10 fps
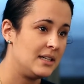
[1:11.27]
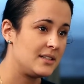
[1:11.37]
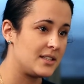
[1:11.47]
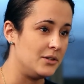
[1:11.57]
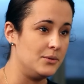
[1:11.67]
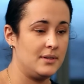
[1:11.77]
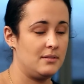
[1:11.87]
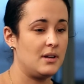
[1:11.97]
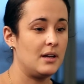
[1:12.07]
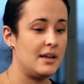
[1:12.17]
So
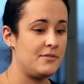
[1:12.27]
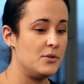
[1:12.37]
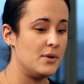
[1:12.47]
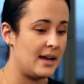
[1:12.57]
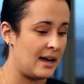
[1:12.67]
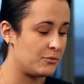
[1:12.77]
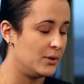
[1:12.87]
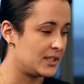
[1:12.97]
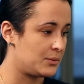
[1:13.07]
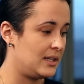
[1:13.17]
if you have
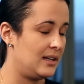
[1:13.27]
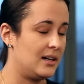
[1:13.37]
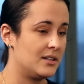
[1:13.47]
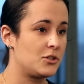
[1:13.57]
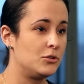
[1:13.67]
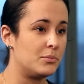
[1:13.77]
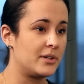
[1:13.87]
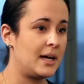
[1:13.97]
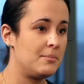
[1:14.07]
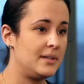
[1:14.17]
worked with a large
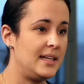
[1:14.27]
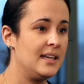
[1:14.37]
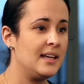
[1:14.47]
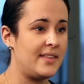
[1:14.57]
corporate company,